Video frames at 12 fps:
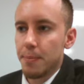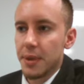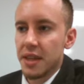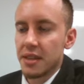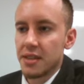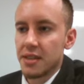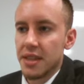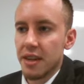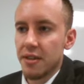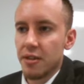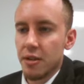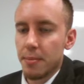because
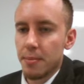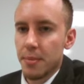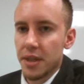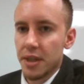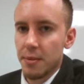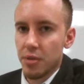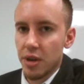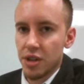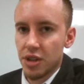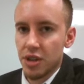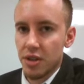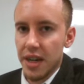they're being
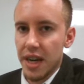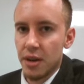pressured